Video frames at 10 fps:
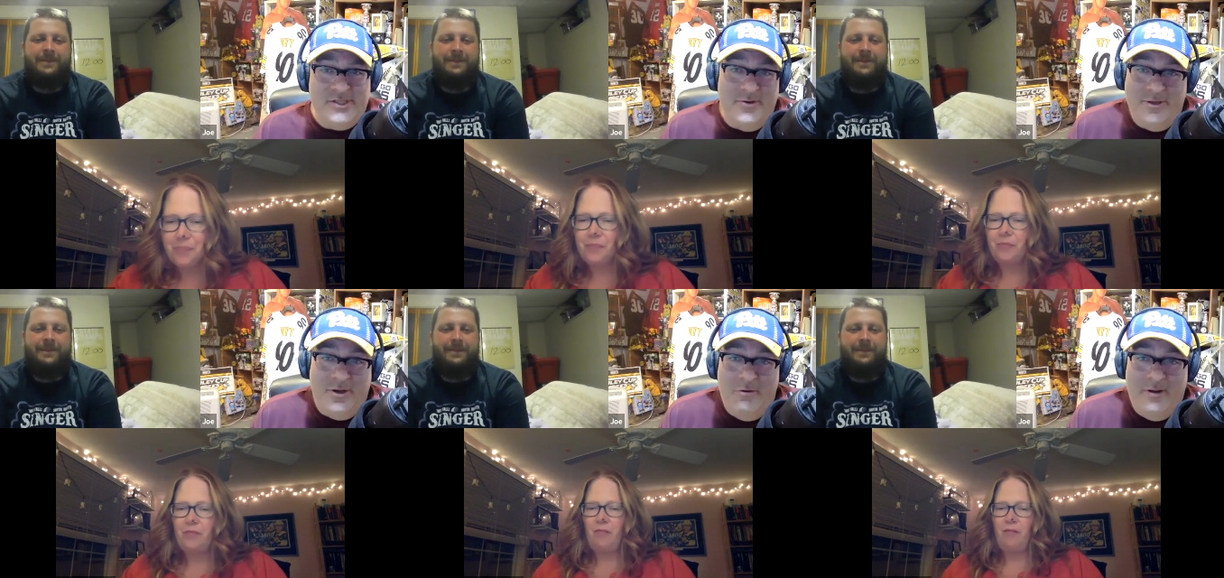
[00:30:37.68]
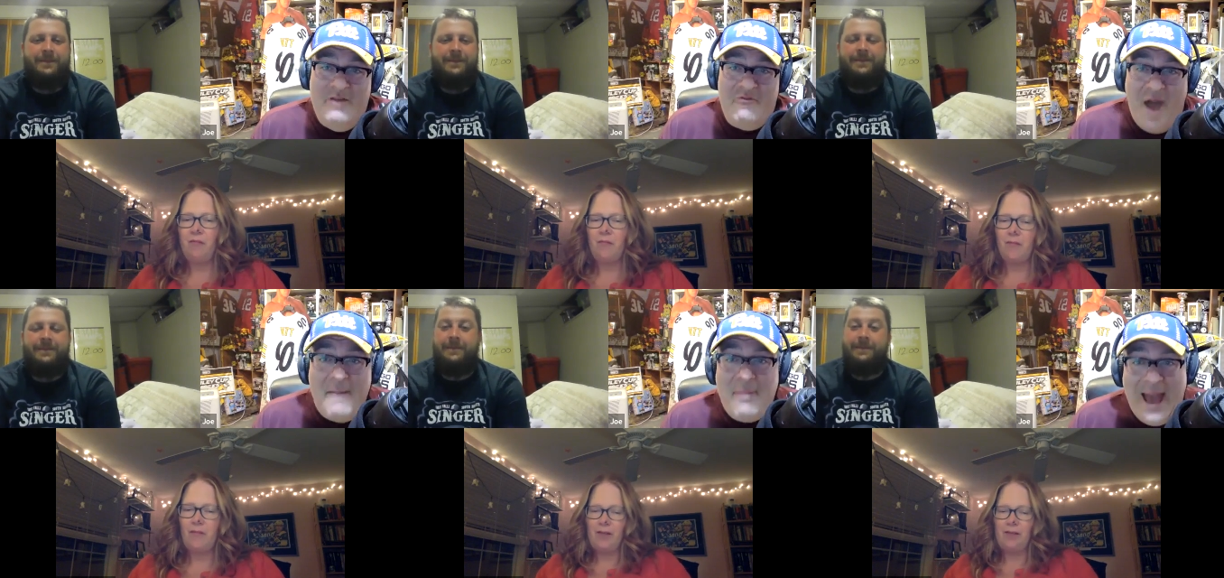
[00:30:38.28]
Speaker 1: So, you know, if I
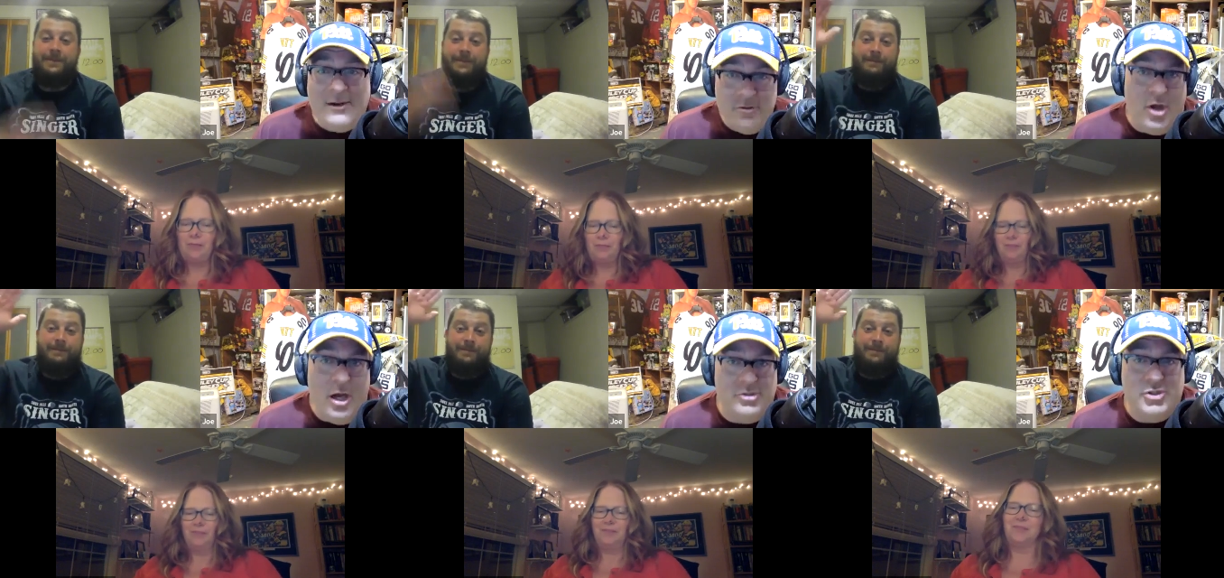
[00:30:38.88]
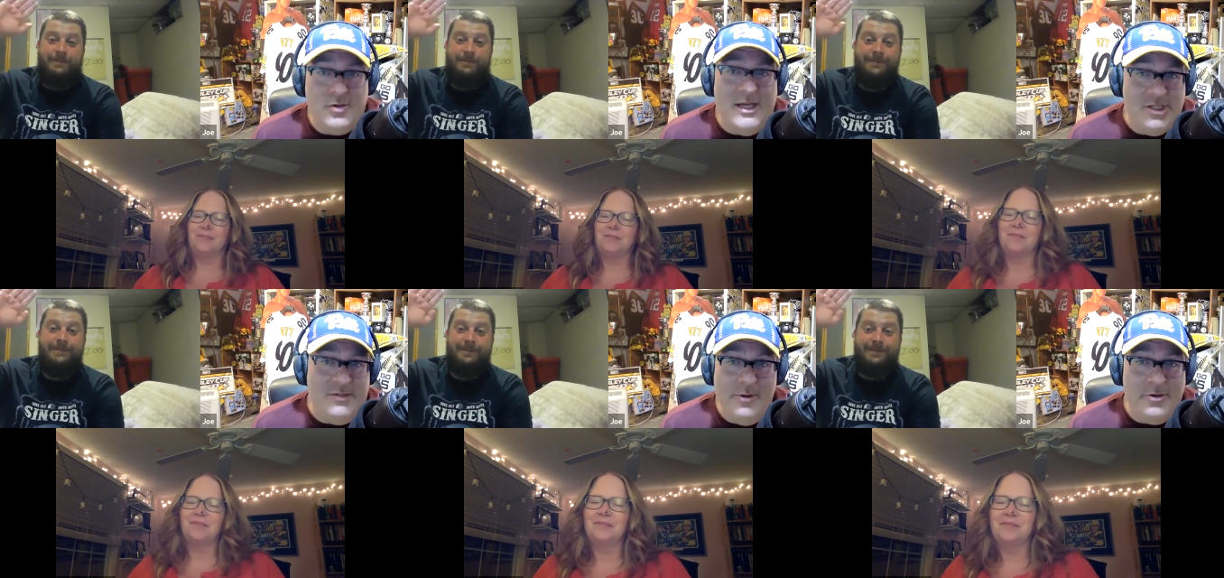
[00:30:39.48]
battled Doctor Strange in
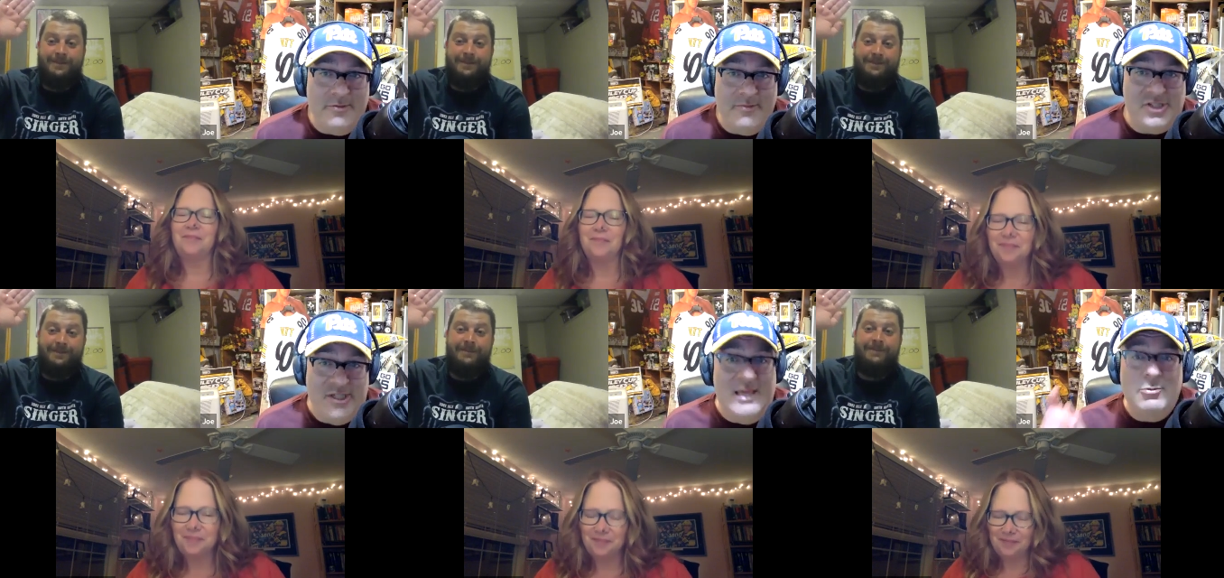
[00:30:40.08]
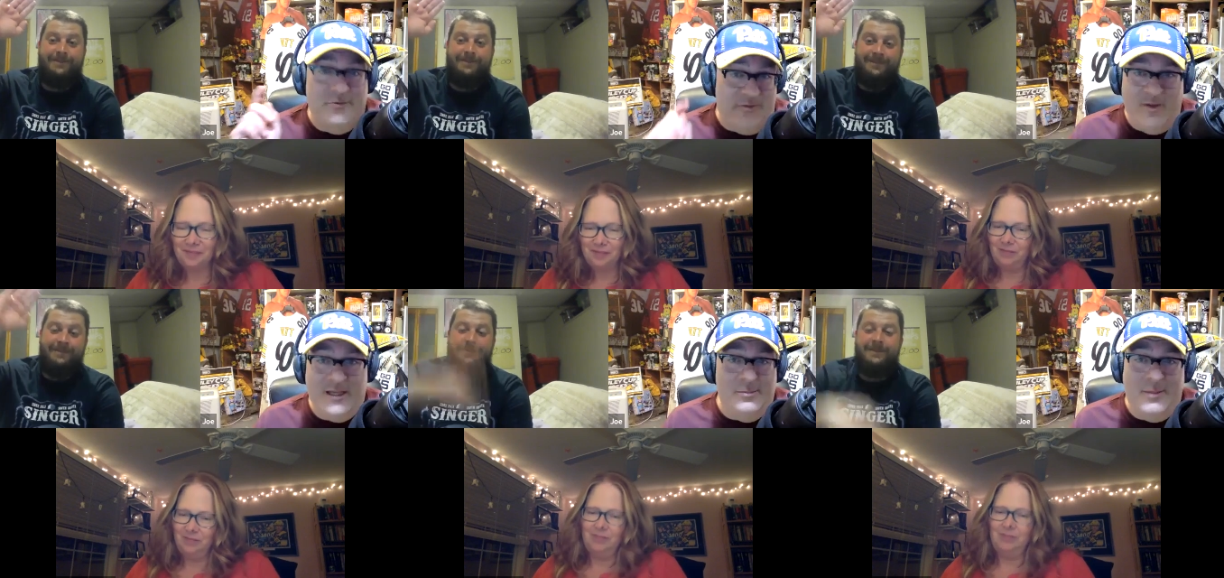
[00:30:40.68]
a mirror dimension, he would have
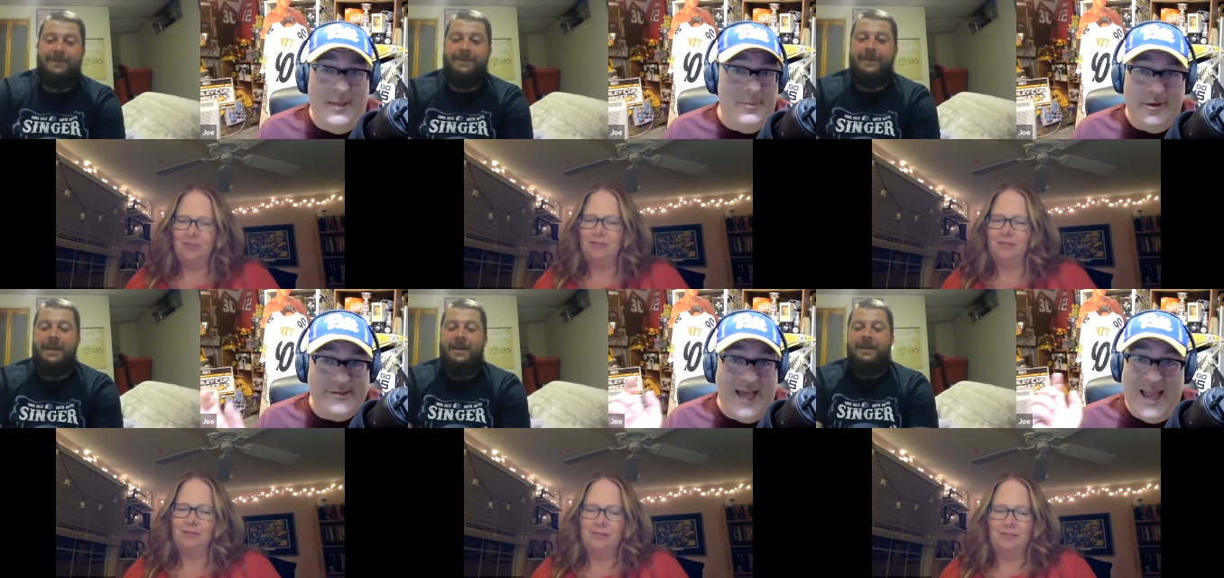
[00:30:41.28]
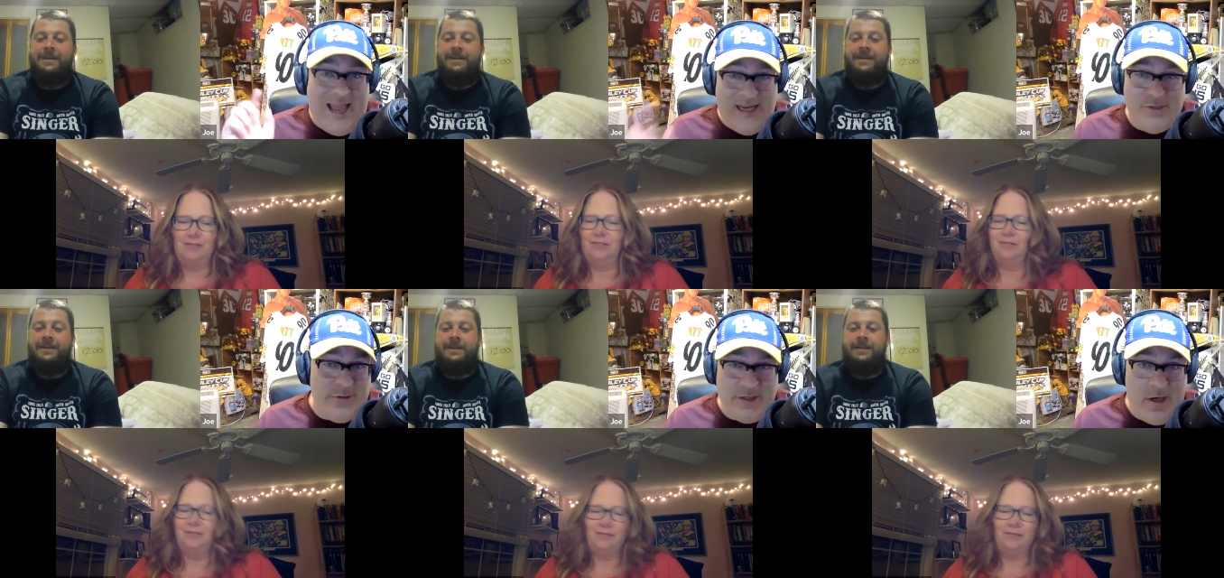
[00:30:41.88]
defeated me because I hated
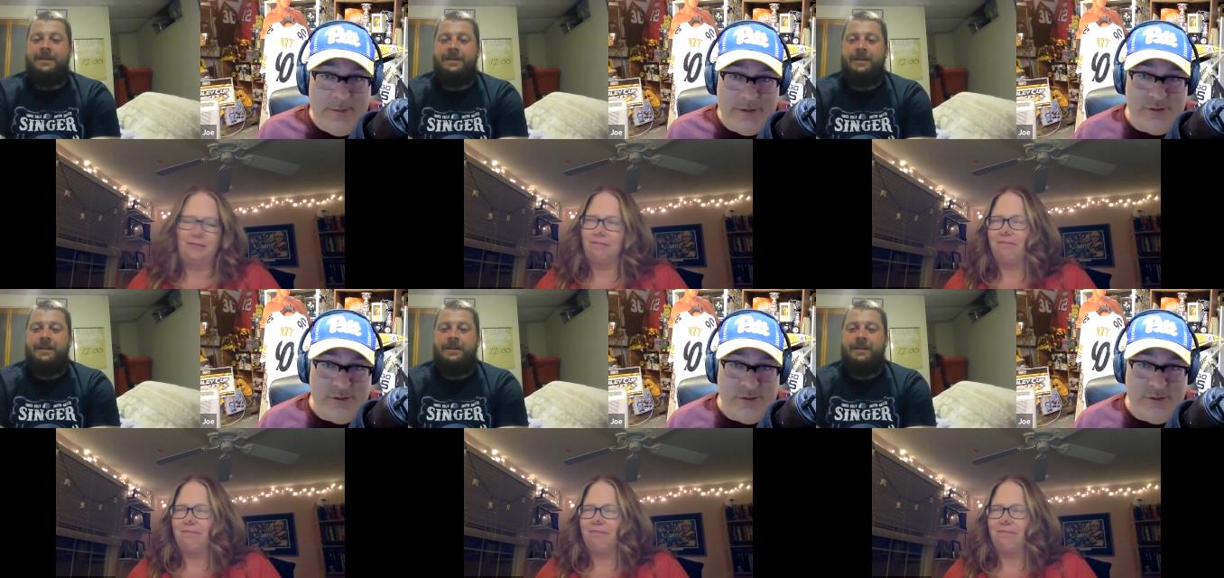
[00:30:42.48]
trigonometry.